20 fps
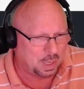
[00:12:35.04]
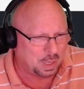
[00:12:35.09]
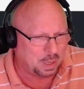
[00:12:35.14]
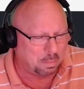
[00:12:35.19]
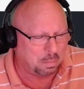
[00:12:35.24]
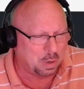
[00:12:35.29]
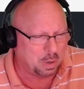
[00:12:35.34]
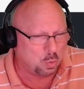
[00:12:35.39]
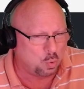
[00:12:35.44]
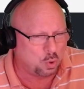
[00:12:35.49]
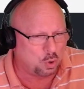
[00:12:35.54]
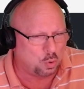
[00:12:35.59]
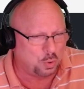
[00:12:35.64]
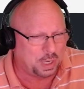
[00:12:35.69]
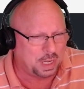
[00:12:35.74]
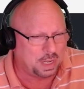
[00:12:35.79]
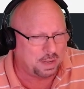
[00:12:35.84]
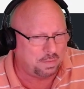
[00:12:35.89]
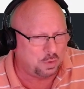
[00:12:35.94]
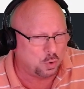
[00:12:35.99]
but we're going to
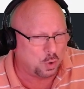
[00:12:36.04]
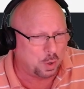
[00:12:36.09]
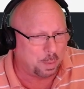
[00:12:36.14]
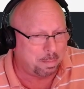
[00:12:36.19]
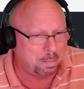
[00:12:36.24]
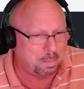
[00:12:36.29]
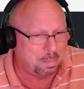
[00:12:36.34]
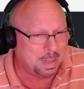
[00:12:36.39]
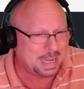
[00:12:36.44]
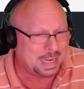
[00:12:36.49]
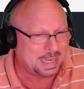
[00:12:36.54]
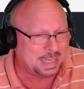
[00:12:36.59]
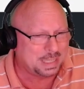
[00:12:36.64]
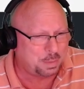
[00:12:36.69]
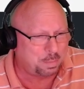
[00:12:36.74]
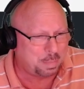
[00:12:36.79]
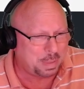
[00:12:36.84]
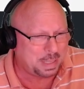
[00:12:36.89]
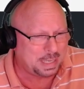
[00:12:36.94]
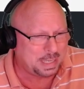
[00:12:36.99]
give you a big
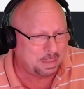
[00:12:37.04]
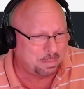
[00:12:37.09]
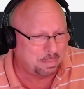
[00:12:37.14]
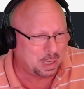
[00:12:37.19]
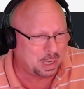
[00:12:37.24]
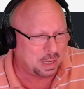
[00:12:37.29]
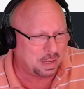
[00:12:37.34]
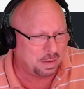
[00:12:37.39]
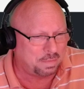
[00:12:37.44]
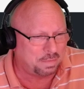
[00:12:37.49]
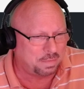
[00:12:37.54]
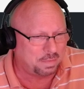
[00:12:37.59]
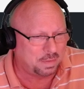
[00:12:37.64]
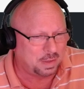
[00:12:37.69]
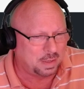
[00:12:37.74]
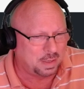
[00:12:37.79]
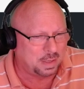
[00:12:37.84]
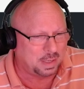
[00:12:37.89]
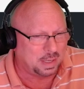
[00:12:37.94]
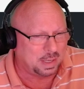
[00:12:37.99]
speed buff
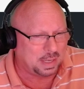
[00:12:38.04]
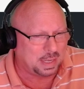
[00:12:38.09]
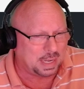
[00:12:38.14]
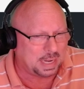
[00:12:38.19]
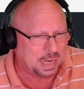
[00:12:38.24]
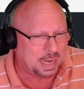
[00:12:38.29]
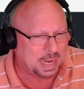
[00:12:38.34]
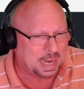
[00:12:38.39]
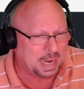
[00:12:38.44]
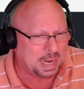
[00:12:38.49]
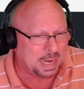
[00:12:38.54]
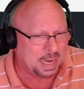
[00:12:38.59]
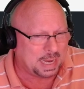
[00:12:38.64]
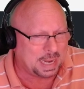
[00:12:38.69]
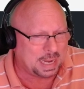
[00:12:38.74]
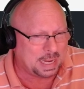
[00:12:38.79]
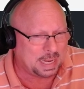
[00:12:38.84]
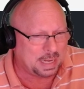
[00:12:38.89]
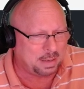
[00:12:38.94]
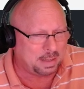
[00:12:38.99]
and
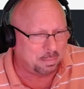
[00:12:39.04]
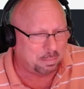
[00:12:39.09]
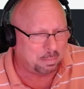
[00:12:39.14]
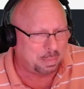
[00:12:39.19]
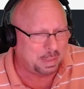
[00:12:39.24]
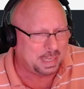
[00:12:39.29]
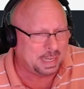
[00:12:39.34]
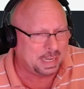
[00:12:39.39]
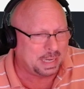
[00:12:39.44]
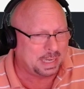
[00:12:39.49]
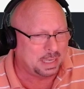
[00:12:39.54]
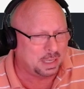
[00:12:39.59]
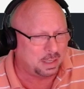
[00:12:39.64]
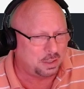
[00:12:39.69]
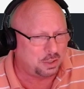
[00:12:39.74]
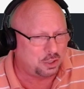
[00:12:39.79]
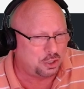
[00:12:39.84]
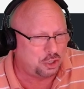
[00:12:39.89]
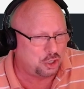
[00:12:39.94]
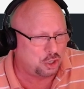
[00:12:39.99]
a big
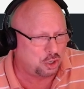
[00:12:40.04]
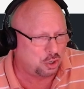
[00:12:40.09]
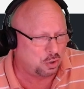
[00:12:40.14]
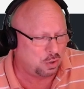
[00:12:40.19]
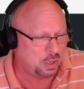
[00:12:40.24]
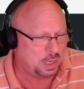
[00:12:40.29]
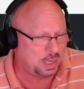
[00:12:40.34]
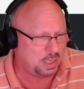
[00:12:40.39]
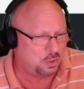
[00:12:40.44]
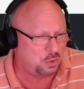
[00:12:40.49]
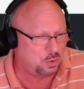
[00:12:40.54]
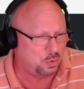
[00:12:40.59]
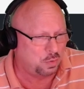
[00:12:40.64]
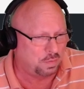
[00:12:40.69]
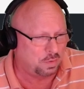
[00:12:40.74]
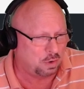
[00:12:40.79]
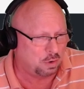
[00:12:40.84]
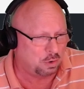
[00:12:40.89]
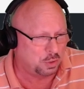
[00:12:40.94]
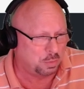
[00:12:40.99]
turret
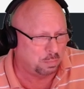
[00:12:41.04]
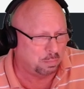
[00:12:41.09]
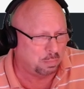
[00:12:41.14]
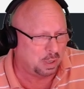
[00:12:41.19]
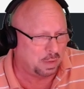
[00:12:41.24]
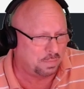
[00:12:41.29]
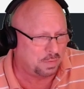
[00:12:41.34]
traverse buff.